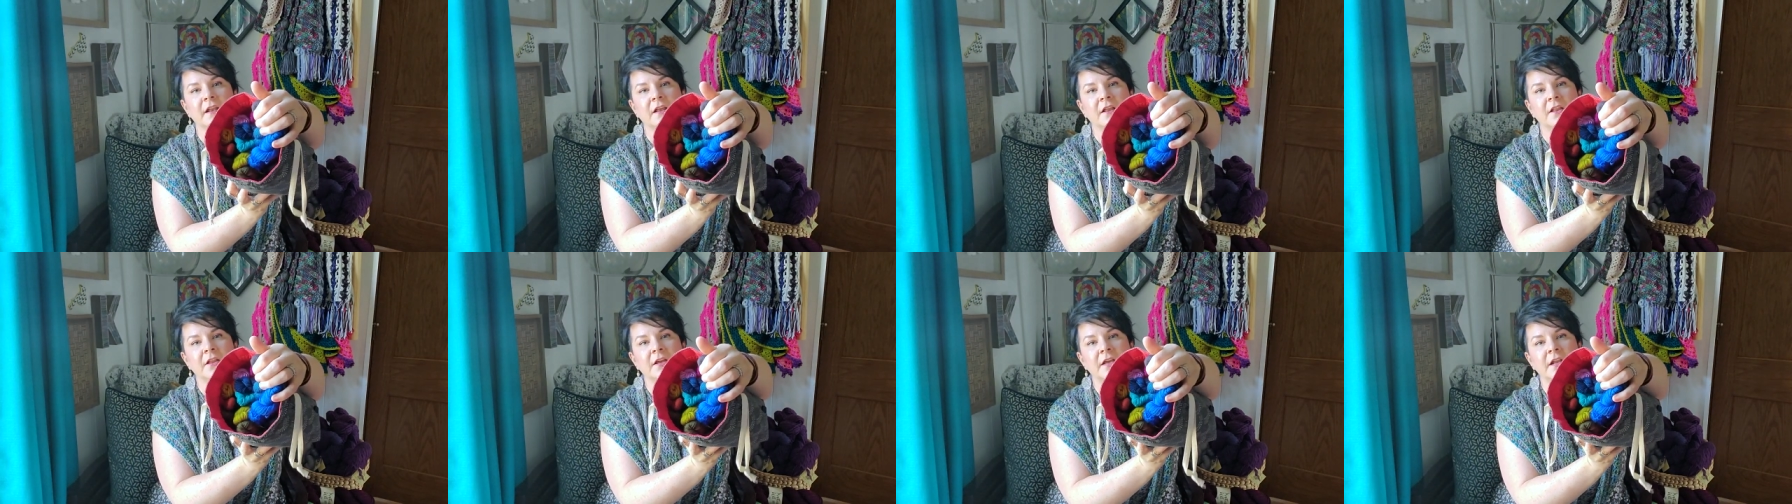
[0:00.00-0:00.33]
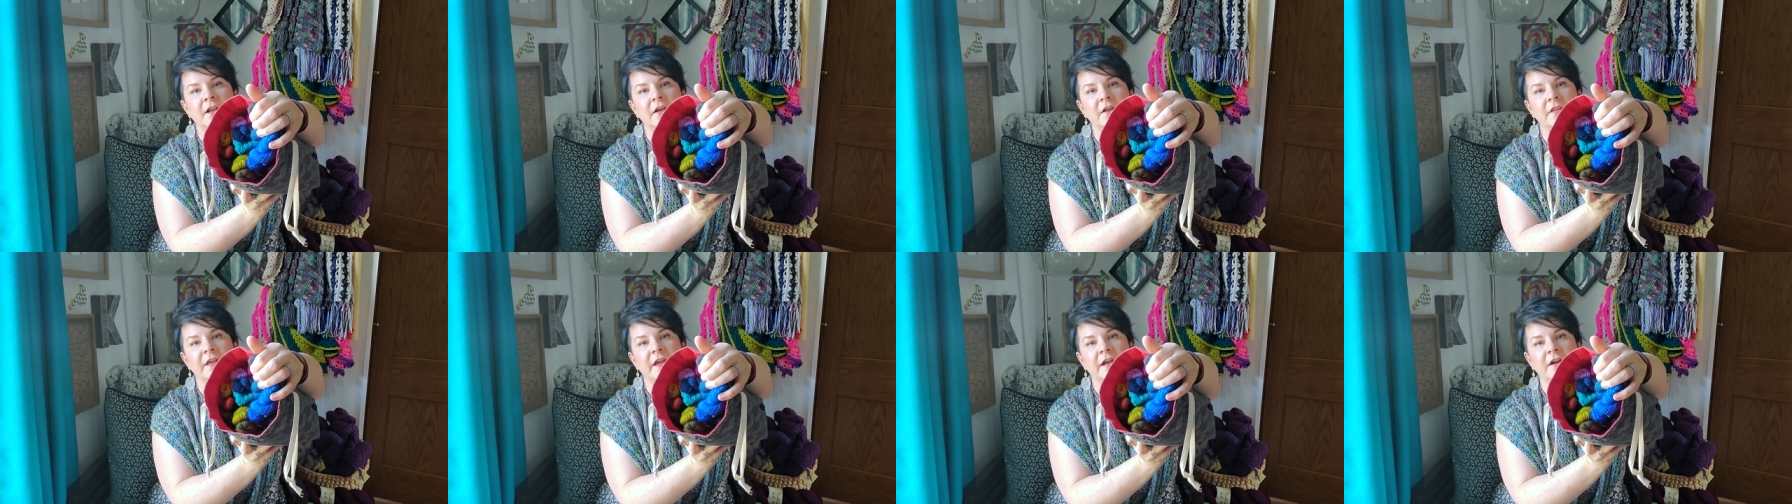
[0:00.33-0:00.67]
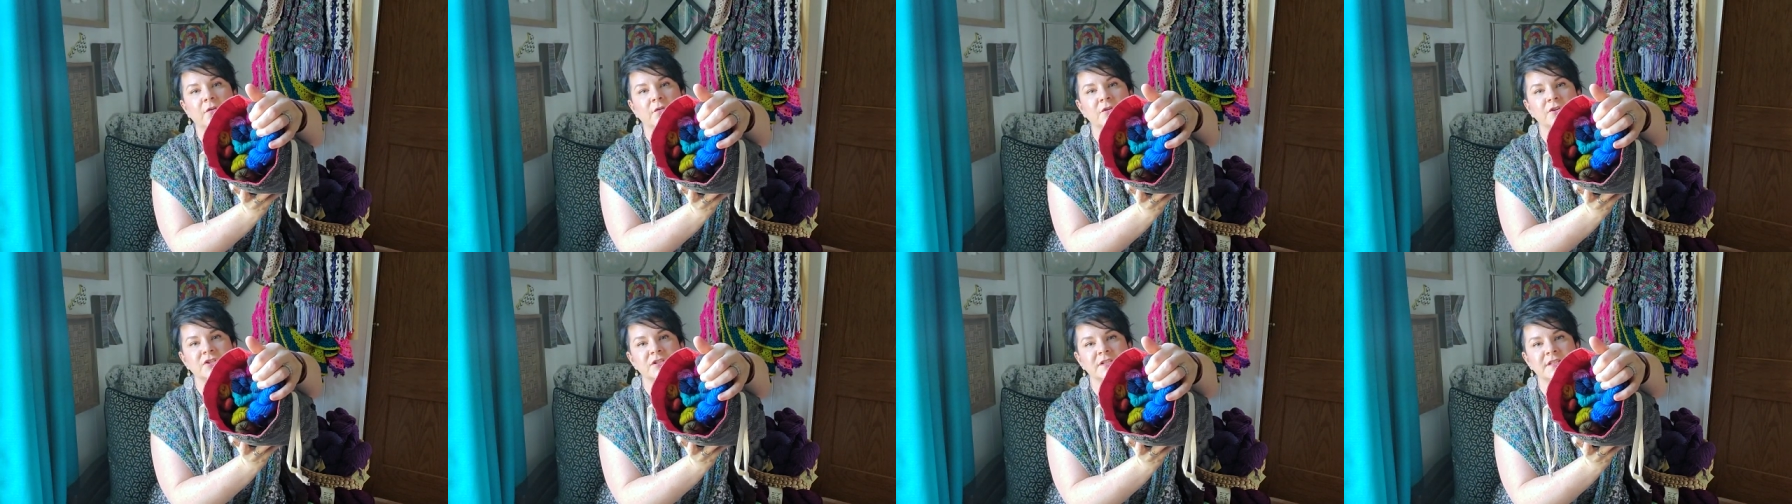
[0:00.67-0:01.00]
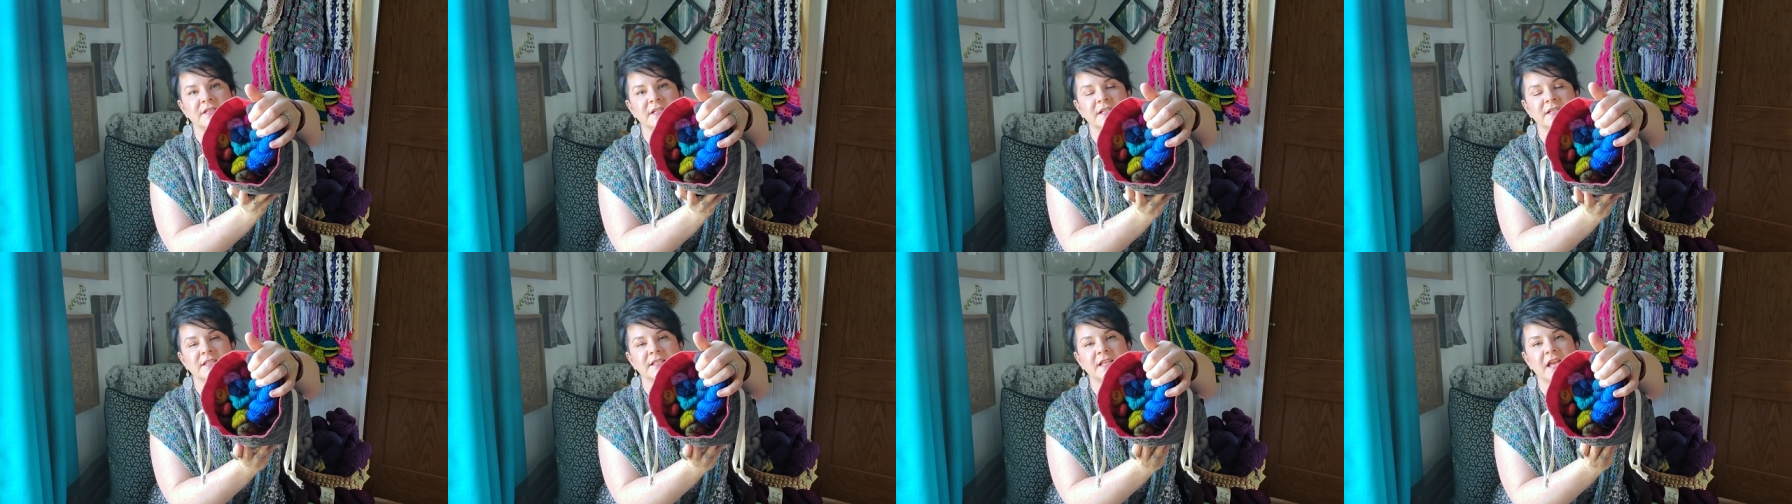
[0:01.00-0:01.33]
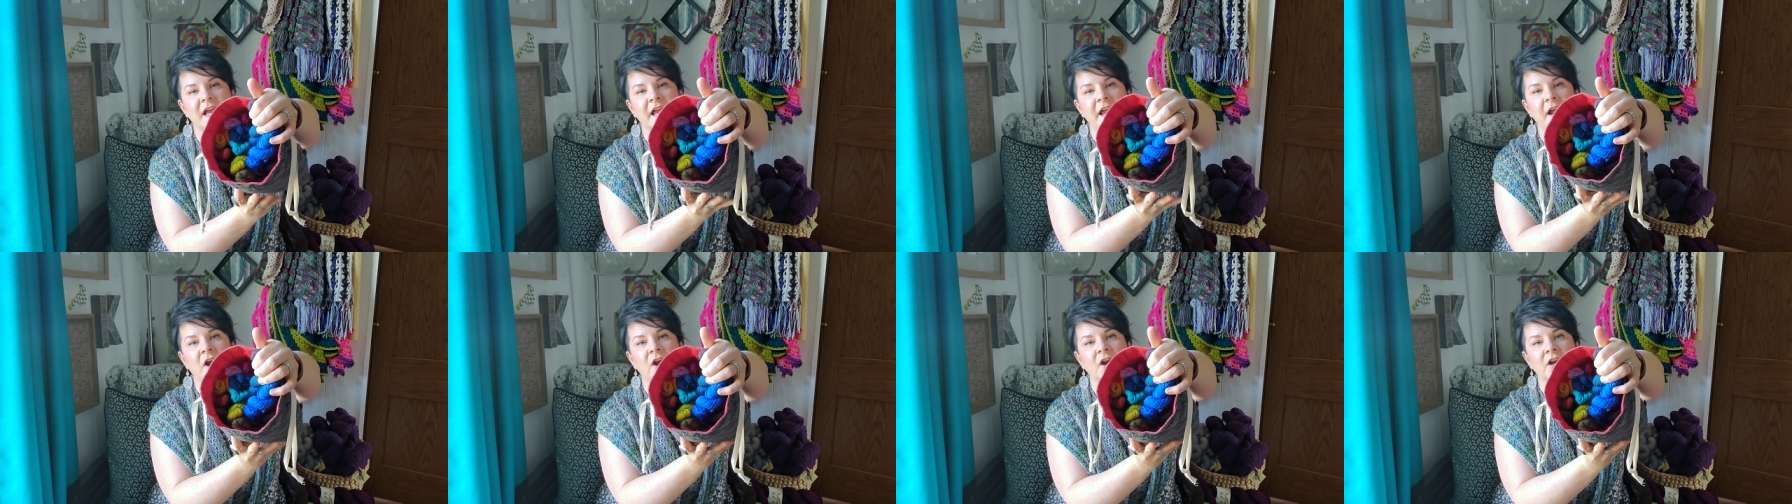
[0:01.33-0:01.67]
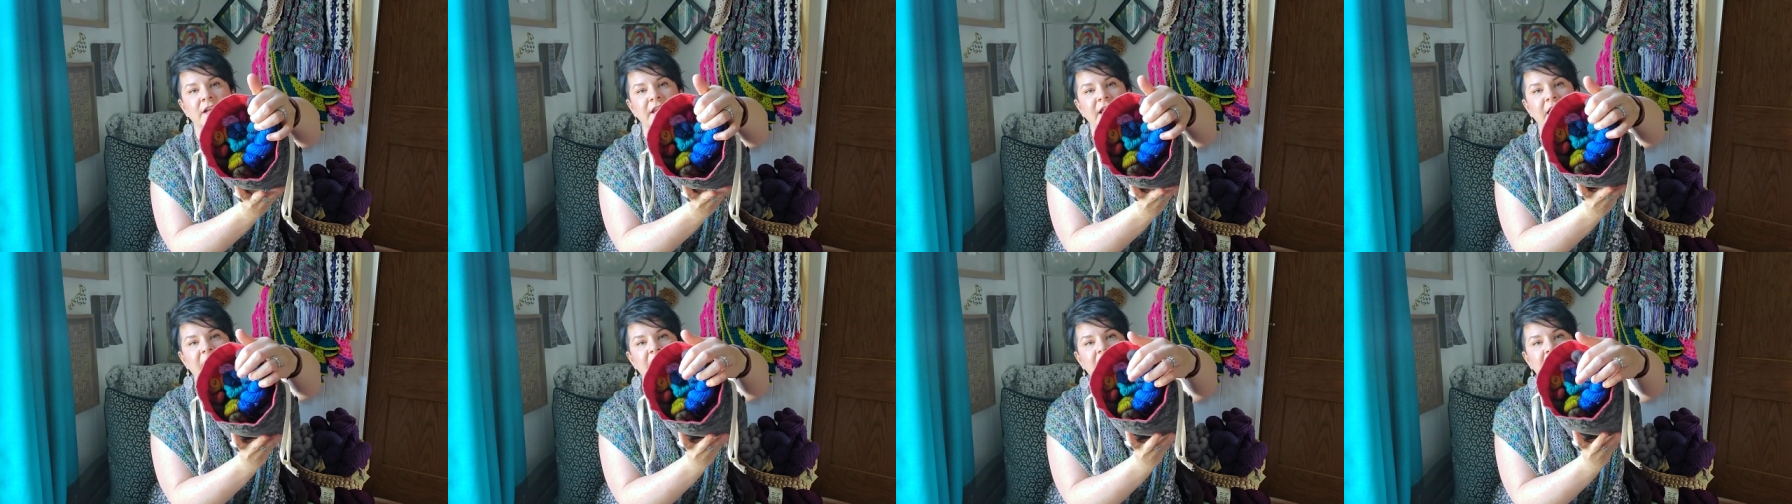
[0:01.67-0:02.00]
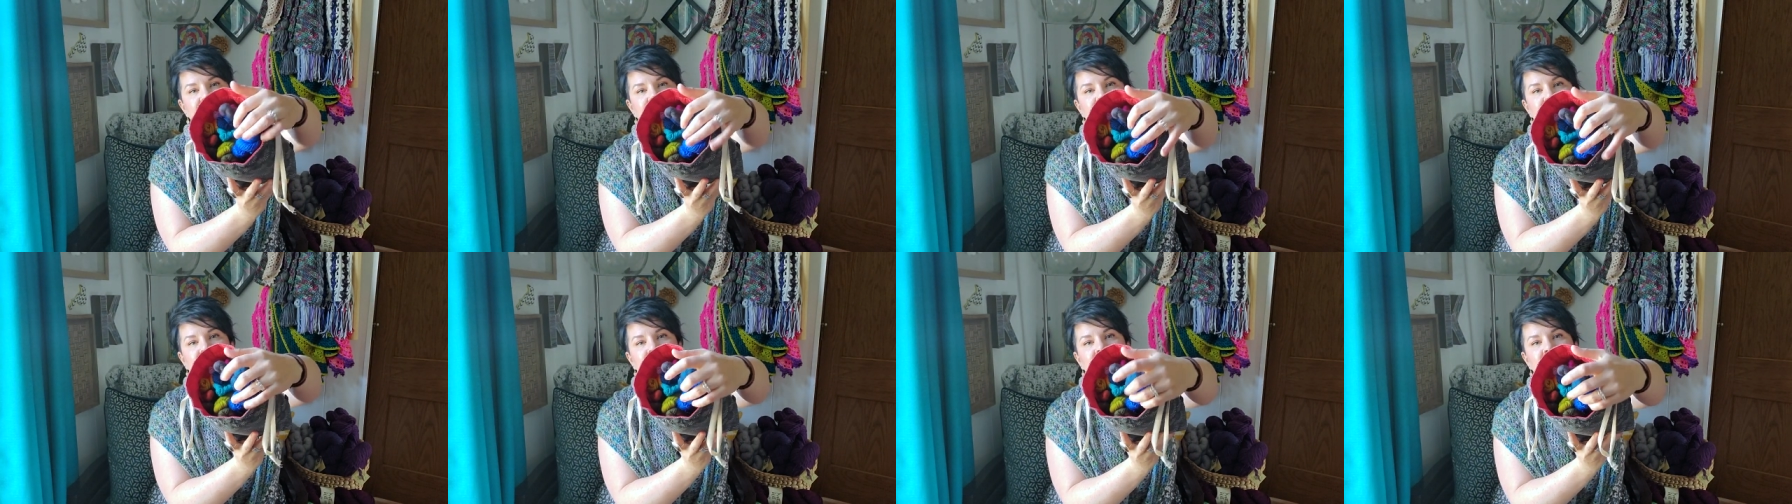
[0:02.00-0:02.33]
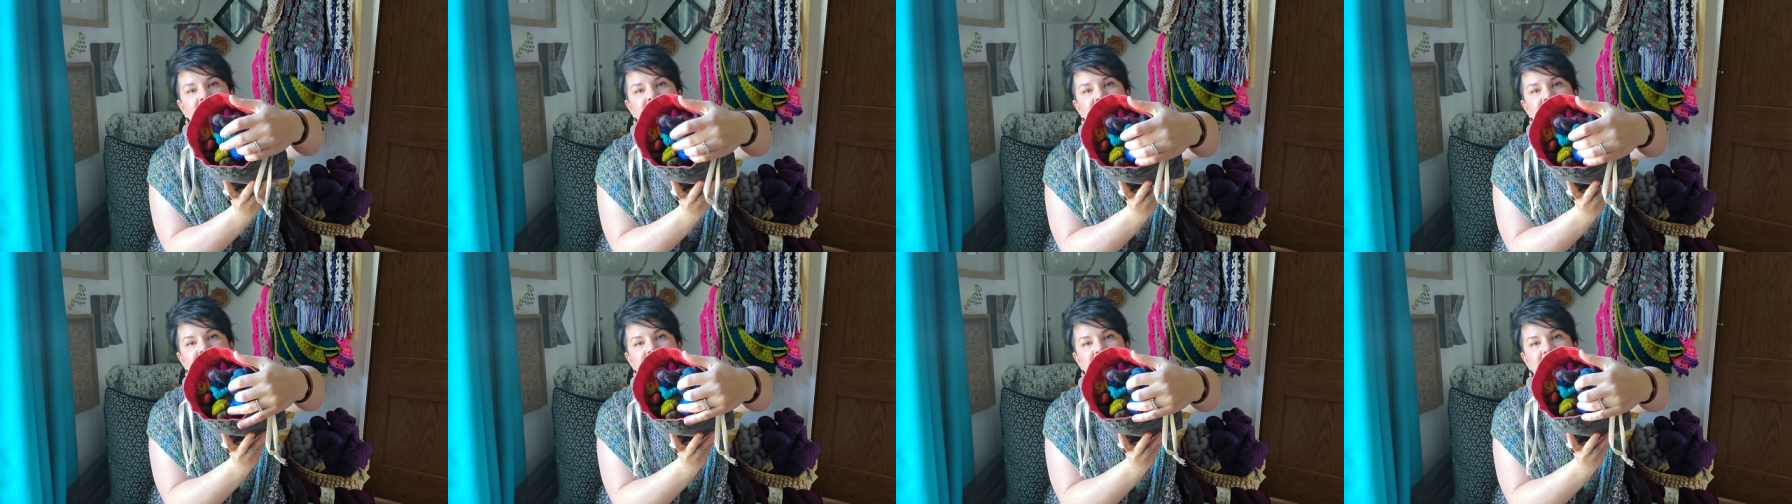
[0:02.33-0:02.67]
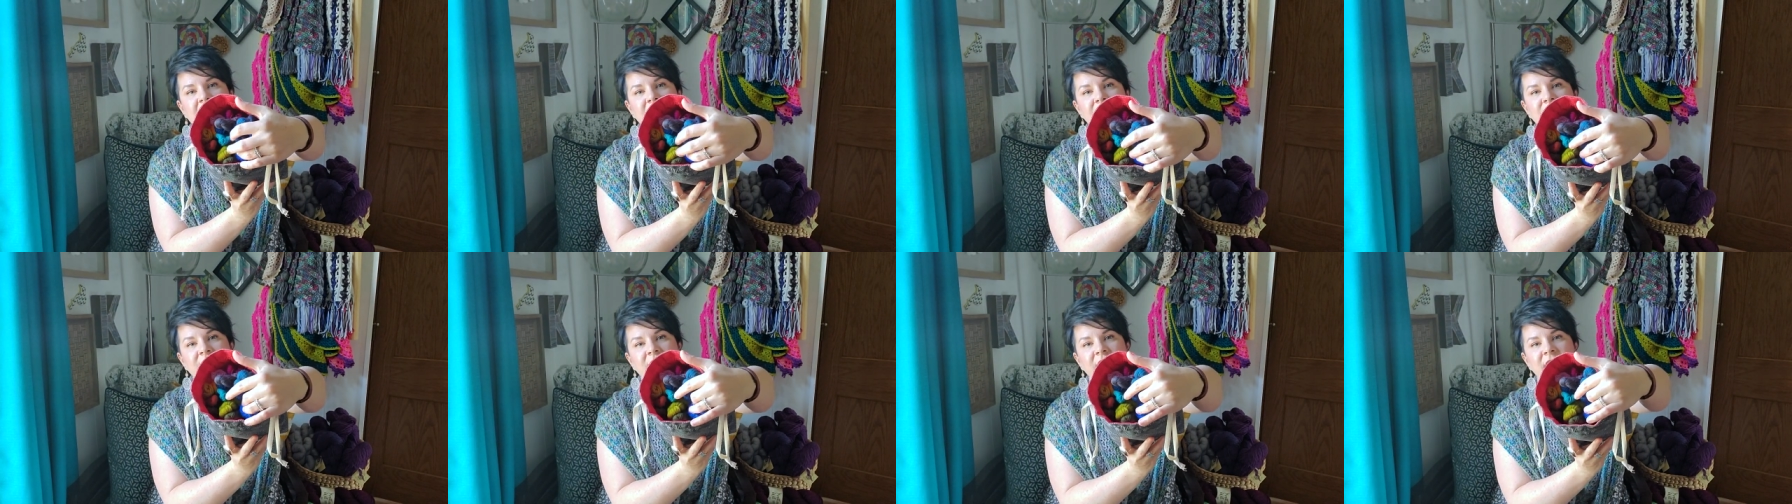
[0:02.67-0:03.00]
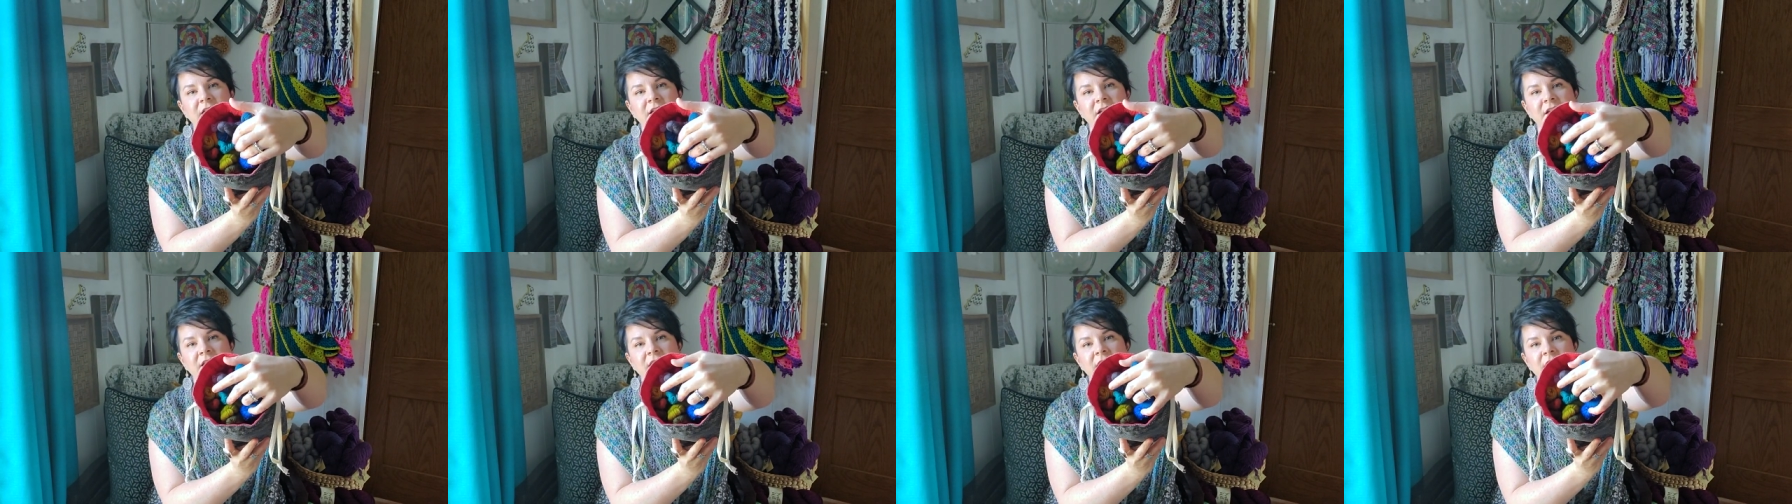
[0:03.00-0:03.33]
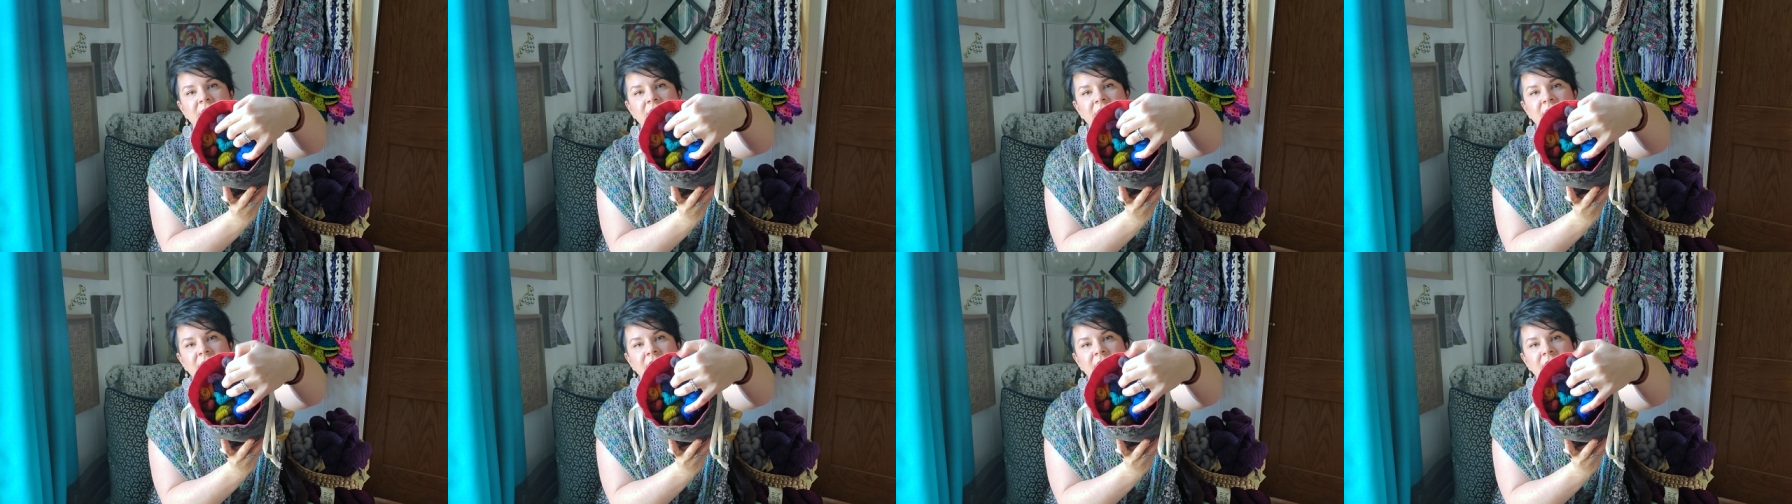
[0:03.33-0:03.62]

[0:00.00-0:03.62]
Look at all that gorgeousness. I already had 11